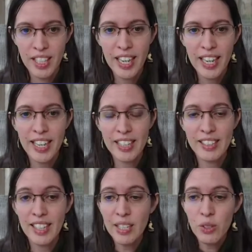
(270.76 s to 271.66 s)

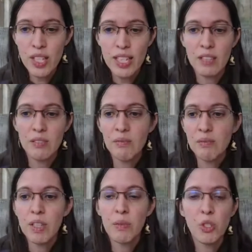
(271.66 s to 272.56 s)
And like you say,
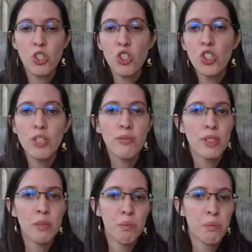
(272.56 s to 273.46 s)
it was two
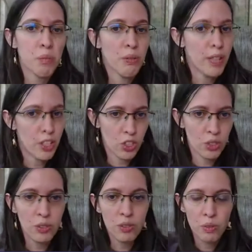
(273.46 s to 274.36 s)
different
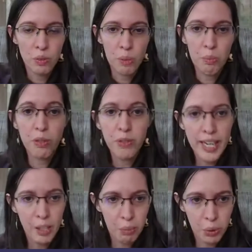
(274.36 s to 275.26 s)
professionals. They're both
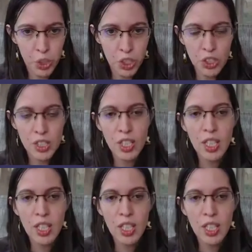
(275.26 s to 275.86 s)
acupuncturists.